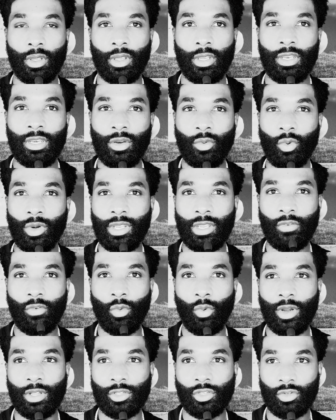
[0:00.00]
he didn't want to give
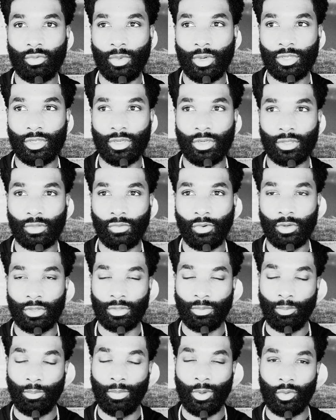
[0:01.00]
away too much in his
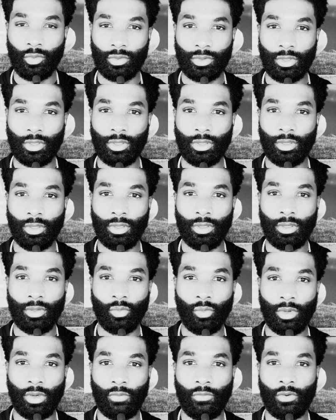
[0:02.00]
first post, clearly,
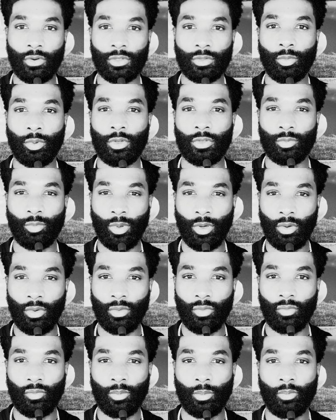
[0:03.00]
when he first
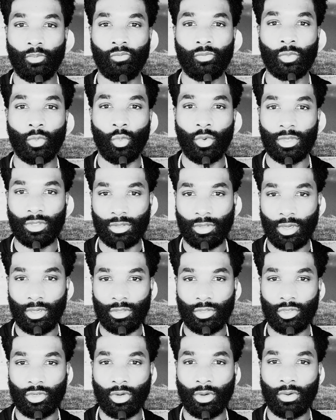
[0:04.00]
postponed
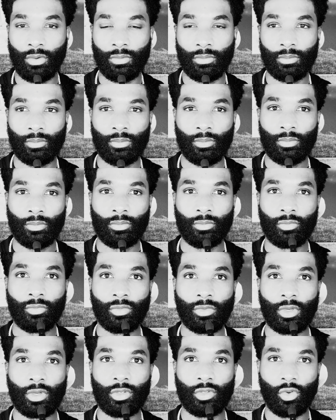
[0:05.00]
Wednesday's show.
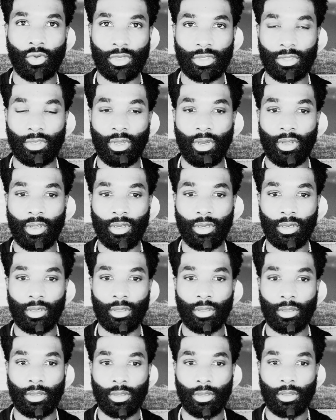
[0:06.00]
So he's like,
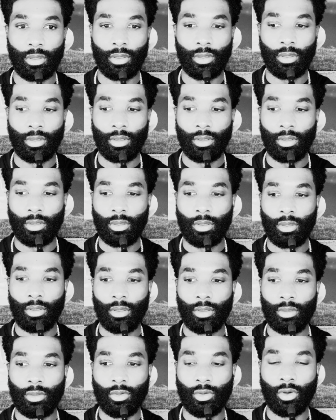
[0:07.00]

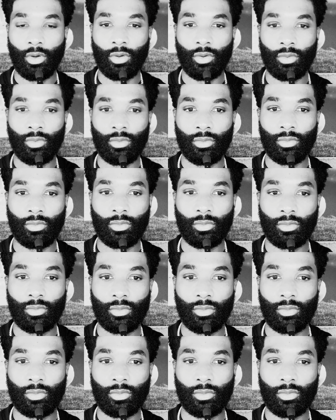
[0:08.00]
you know,